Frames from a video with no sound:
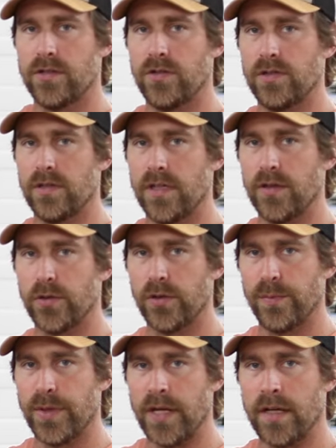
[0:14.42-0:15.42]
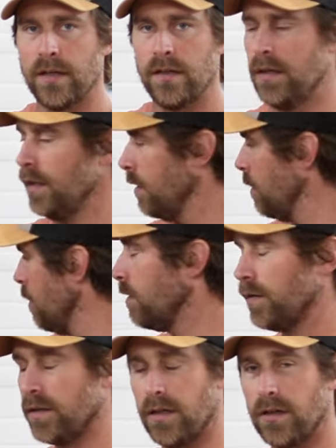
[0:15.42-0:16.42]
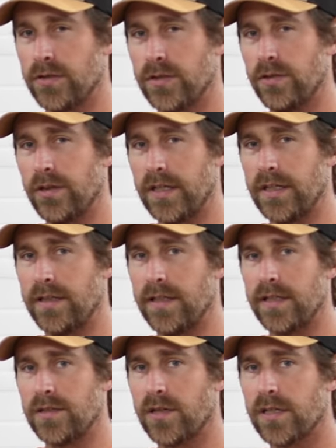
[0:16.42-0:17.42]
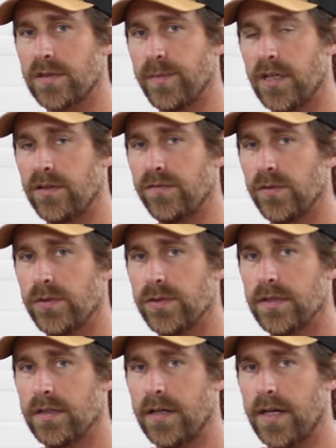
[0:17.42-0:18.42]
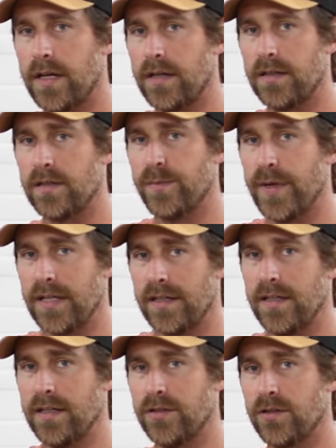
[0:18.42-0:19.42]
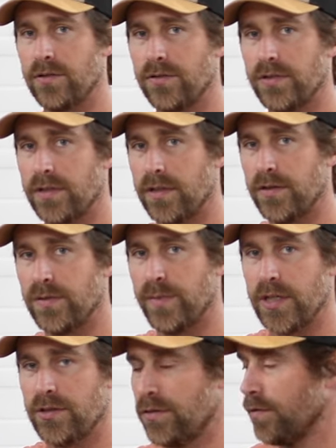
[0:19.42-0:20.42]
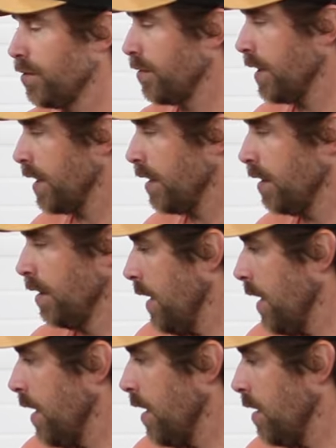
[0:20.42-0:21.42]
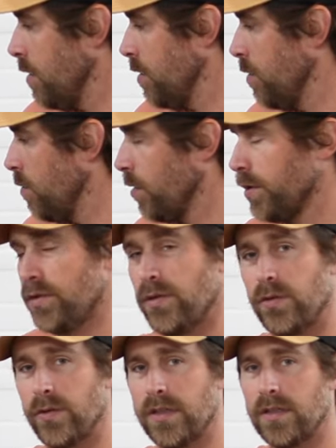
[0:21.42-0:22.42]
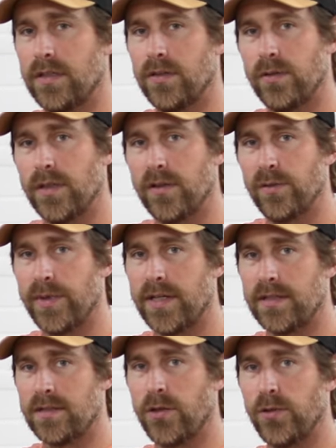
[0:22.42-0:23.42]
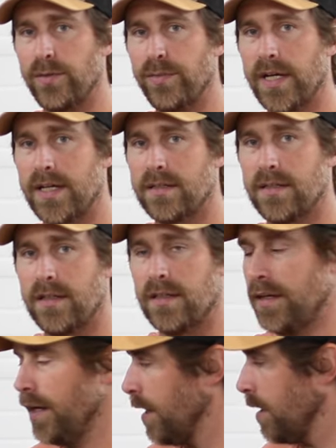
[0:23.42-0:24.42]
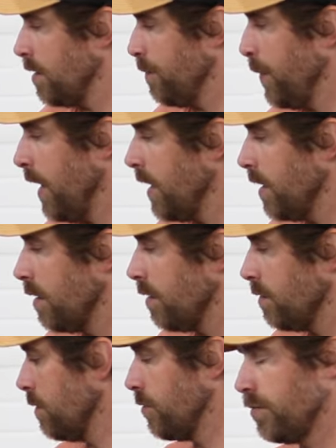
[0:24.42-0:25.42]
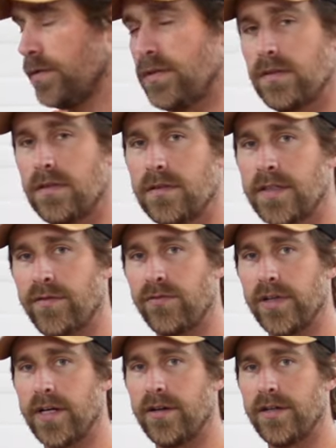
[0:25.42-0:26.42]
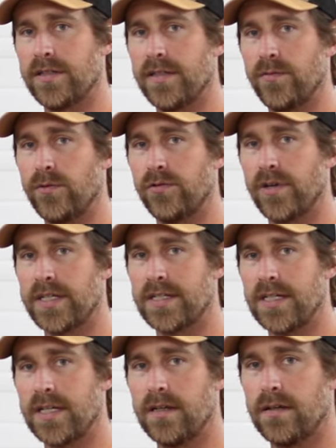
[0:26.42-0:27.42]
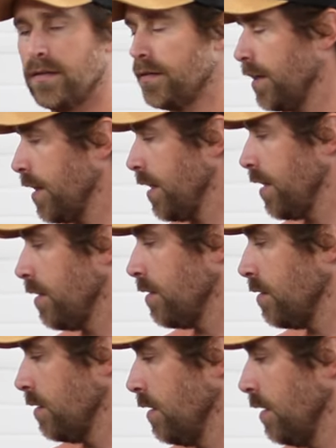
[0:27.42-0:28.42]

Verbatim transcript: issues in the oil pan. We're going to also look at the exhaust manifolds and inspect the internals of those, make sure they're okay. And we're also going to do a little bit of soda blasting and painting. There was several areas that were rusty and